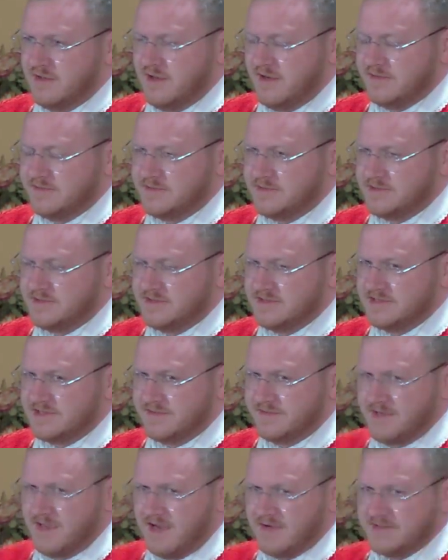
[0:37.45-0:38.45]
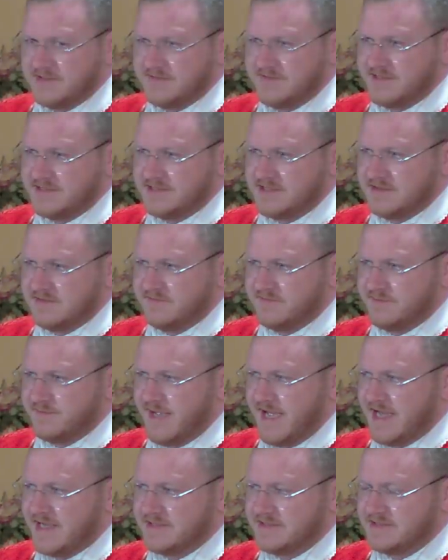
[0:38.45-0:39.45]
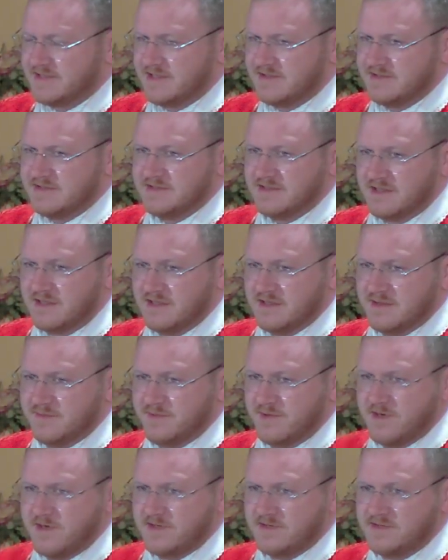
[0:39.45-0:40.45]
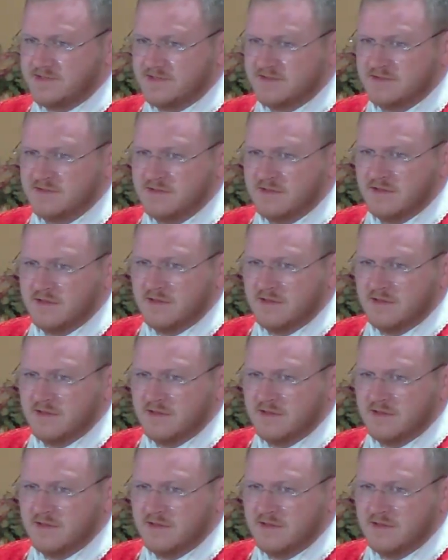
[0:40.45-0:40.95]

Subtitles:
As I was vesting for Mass and I was looking at the prayers